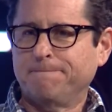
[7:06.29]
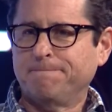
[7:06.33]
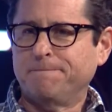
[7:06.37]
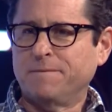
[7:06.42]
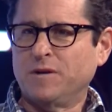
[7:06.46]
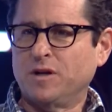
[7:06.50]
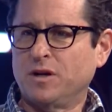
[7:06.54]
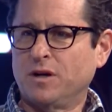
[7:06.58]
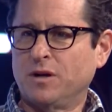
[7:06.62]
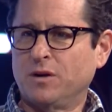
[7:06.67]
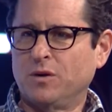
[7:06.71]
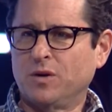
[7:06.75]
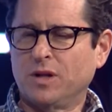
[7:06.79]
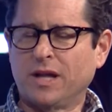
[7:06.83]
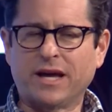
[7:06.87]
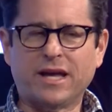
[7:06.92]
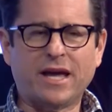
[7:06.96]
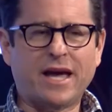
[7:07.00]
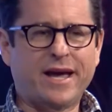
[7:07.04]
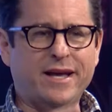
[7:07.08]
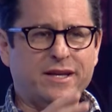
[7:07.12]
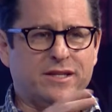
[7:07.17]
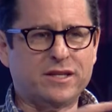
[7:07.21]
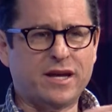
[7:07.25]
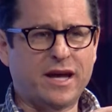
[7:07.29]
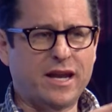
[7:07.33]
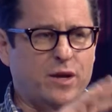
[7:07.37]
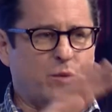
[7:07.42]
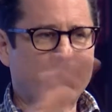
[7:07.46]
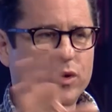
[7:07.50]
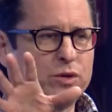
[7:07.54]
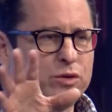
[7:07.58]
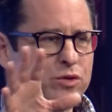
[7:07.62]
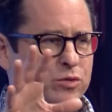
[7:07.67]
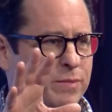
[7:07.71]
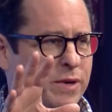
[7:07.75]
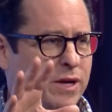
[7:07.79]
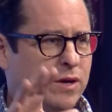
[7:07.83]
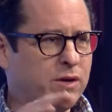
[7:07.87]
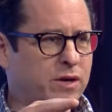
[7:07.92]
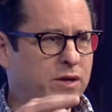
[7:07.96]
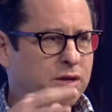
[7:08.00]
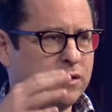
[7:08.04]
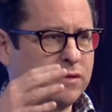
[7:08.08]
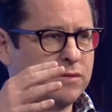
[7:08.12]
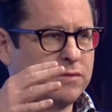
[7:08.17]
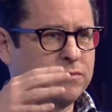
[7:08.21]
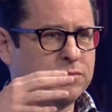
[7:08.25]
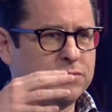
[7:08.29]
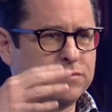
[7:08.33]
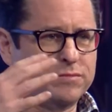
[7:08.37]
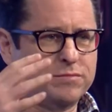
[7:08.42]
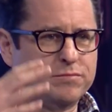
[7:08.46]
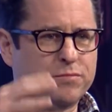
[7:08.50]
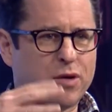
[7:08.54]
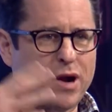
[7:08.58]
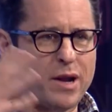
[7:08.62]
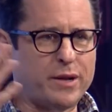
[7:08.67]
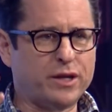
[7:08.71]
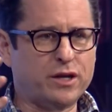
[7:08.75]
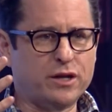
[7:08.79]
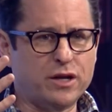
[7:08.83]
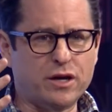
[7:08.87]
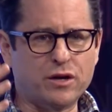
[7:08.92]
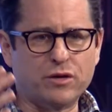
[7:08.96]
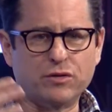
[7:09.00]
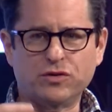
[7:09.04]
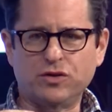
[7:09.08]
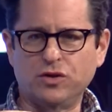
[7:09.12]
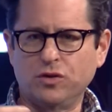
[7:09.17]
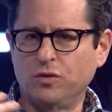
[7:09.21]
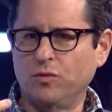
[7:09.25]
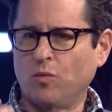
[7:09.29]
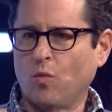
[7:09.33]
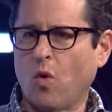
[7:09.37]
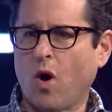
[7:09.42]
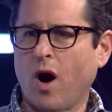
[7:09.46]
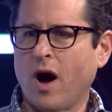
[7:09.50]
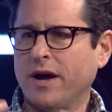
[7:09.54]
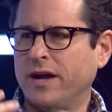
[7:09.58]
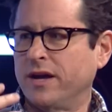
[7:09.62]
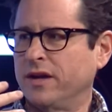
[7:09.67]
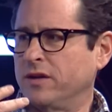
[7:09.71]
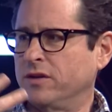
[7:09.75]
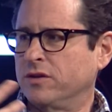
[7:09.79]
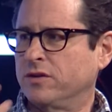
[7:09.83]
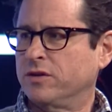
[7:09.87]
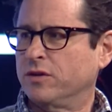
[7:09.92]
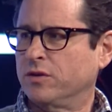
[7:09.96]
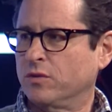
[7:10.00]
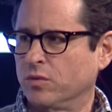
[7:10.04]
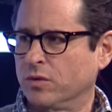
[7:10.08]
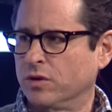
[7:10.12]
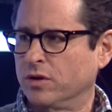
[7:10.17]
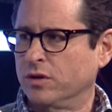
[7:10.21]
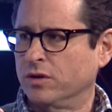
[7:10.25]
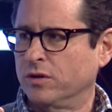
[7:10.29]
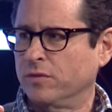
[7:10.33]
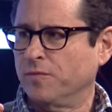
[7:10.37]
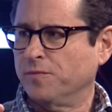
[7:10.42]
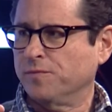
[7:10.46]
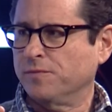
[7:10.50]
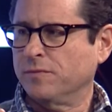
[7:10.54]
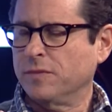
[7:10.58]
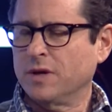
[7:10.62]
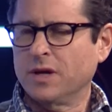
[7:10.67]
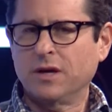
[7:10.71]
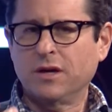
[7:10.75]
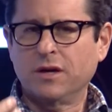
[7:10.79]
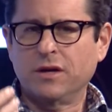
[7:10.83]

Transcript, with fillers: You know, like as anyone who's married probably knows, you walk into the room,